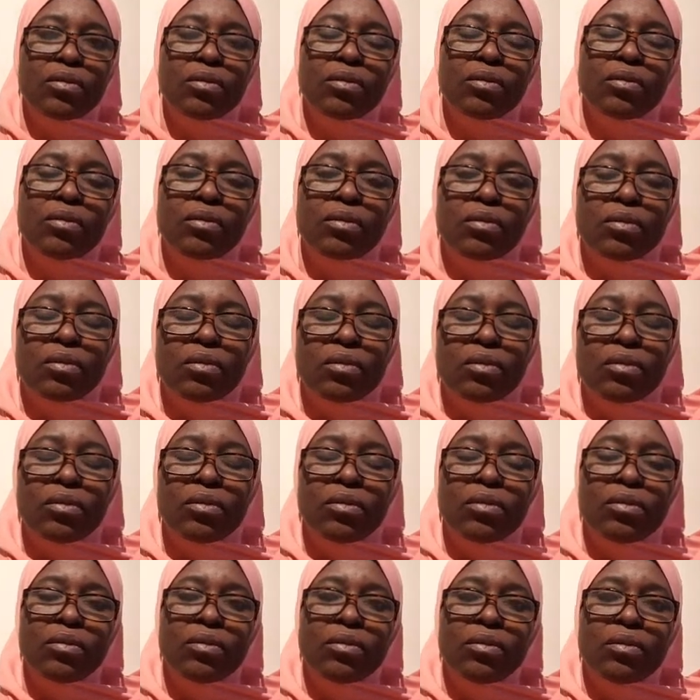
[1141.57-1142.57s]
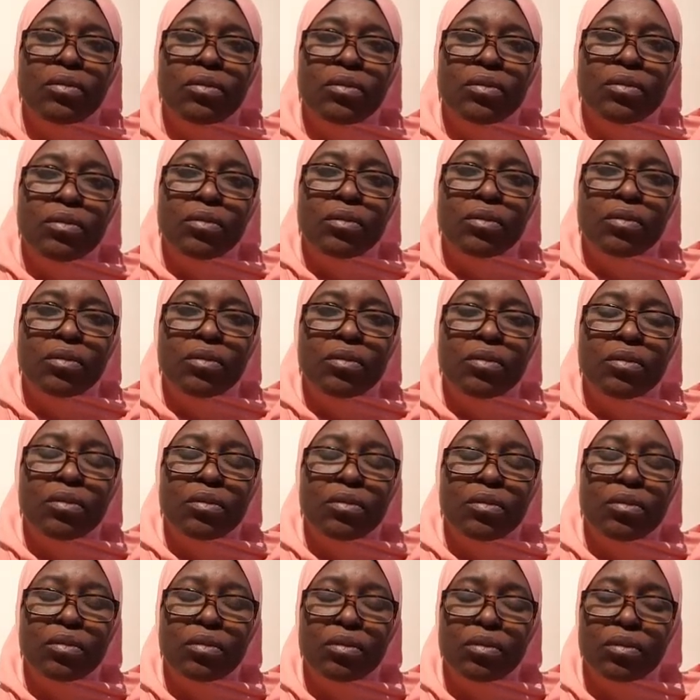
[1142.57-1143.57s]

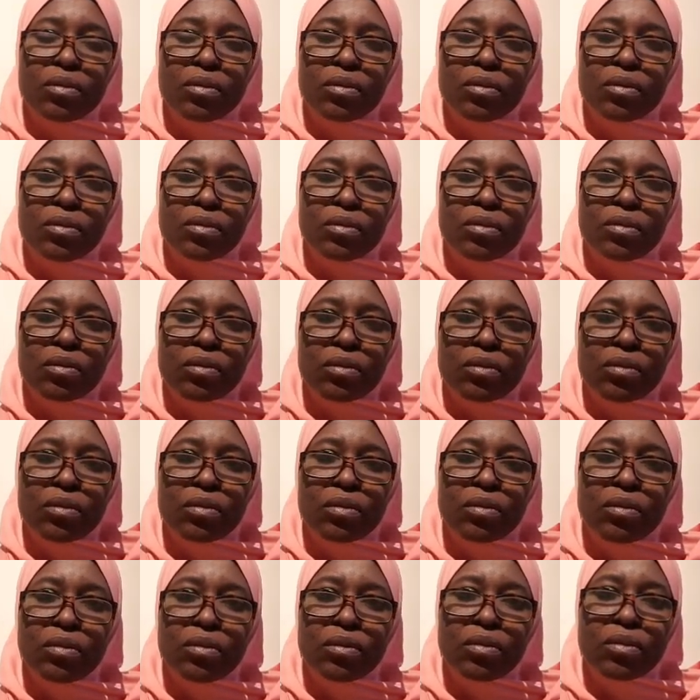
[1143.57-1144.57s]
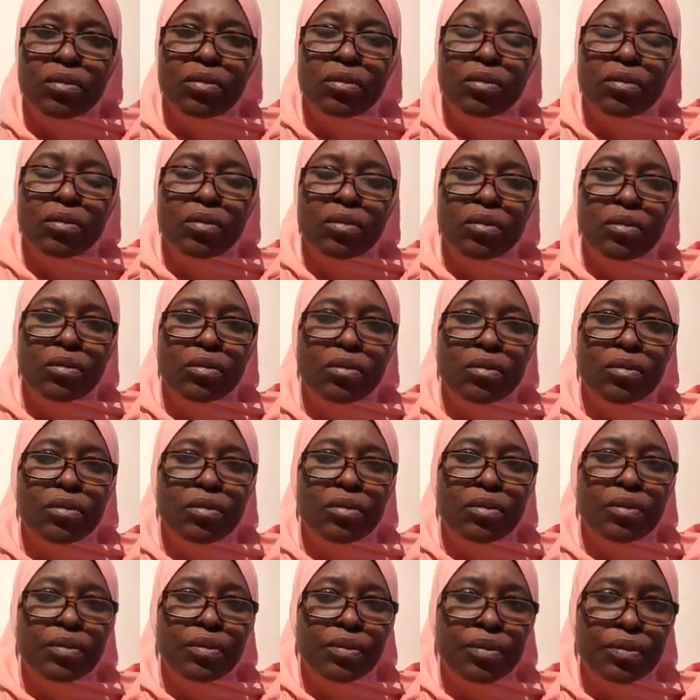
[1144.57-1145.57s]

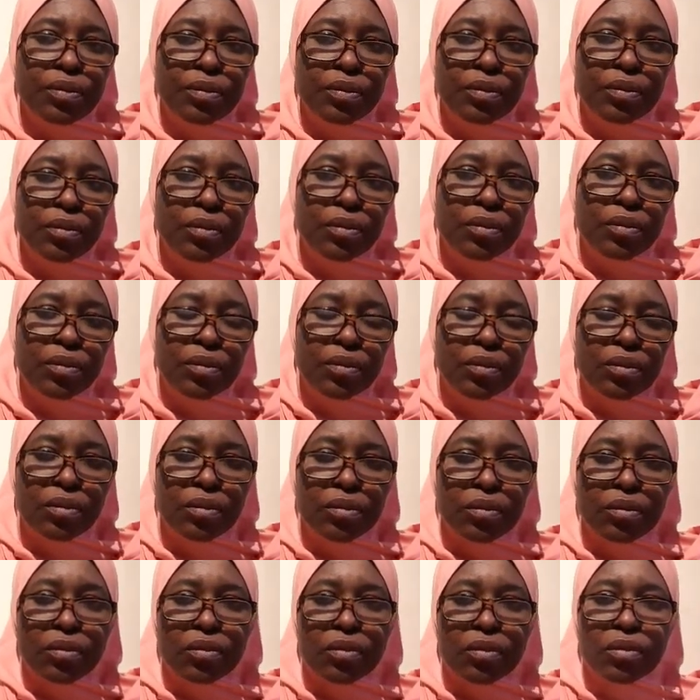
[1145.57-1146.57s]
(not speaking)